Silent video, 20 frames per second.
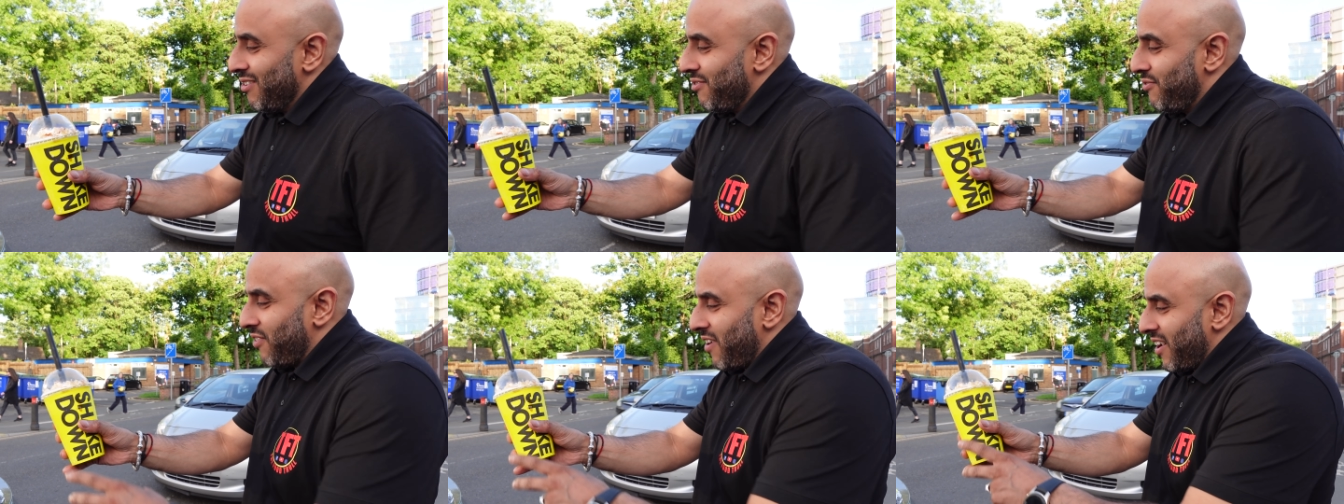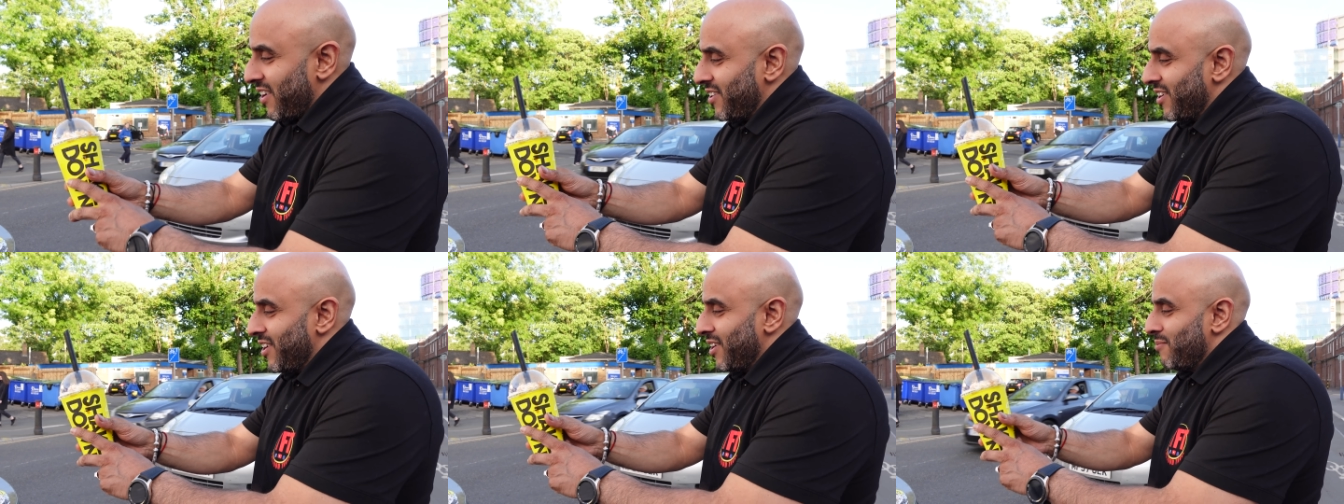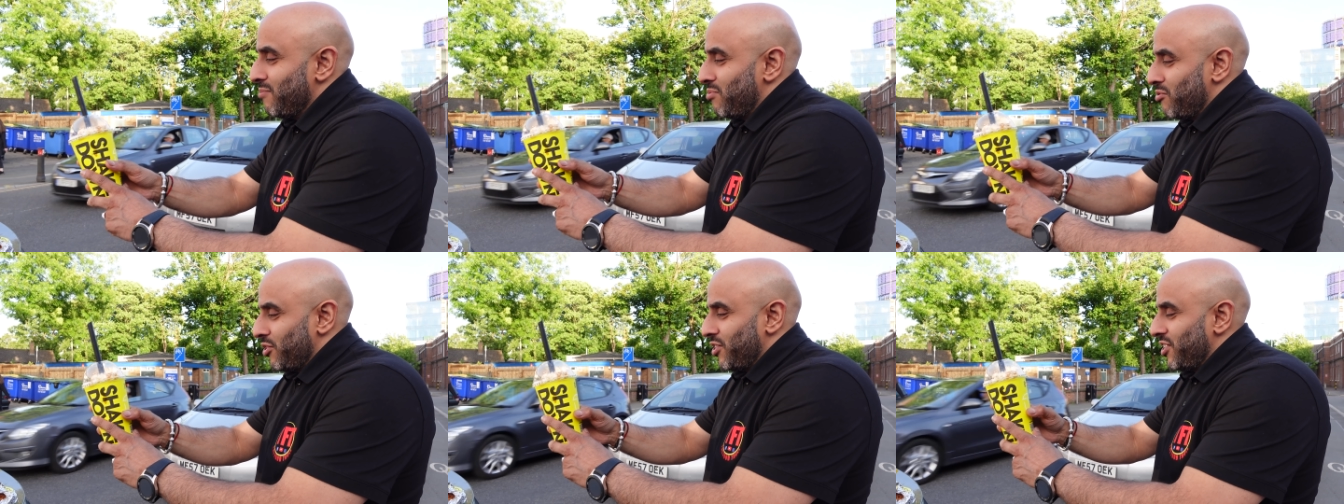
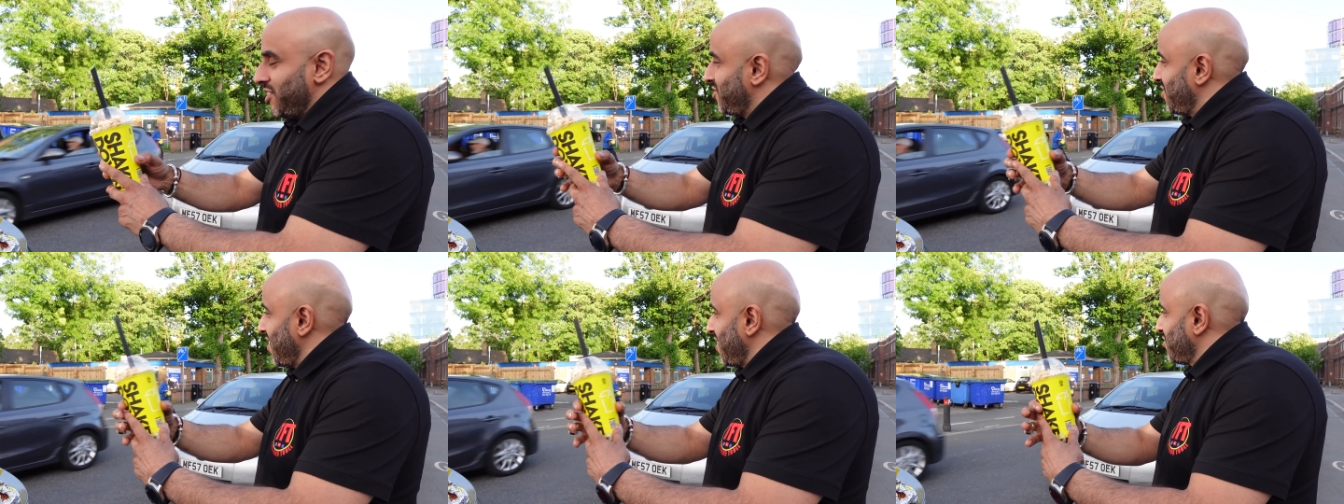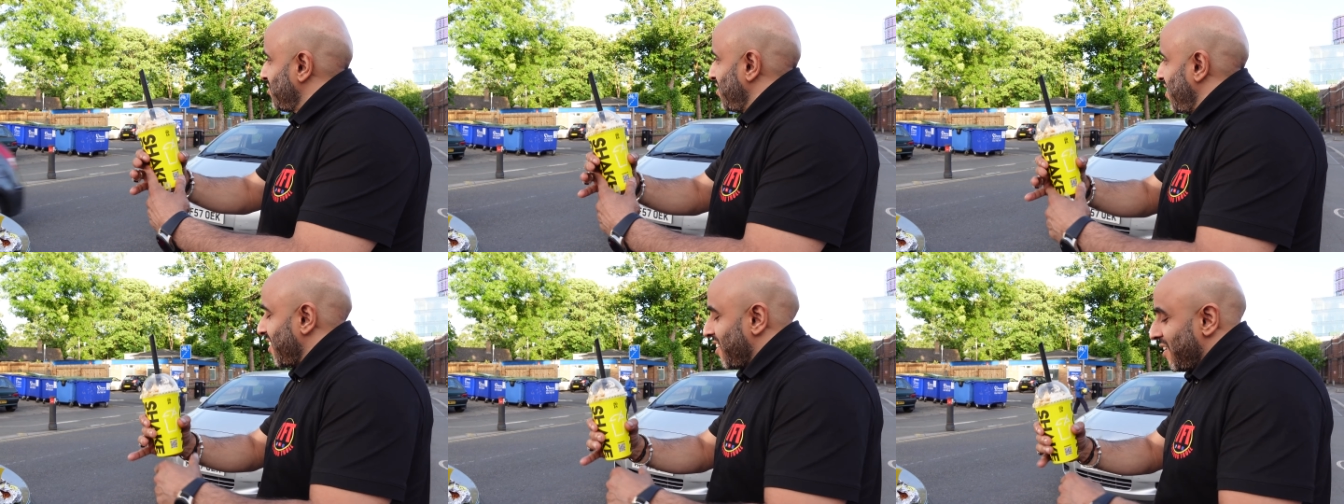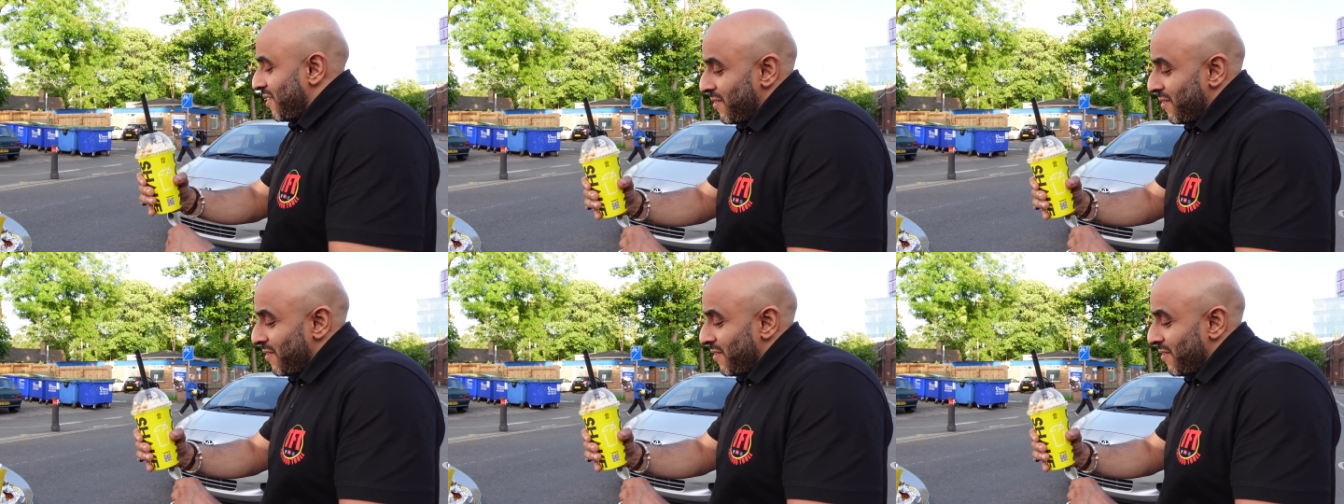fantastic.